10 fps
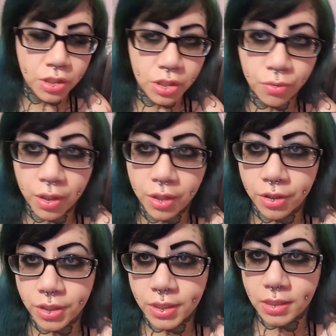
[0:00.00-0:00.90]
2
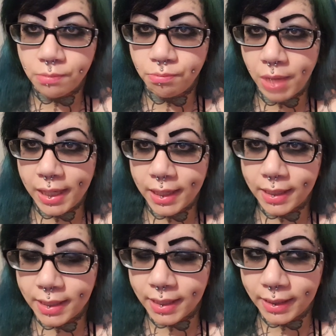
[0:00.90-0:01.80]
others to
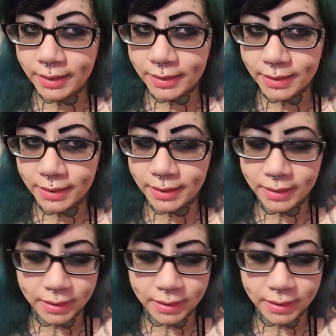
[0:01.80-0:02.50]
make, and then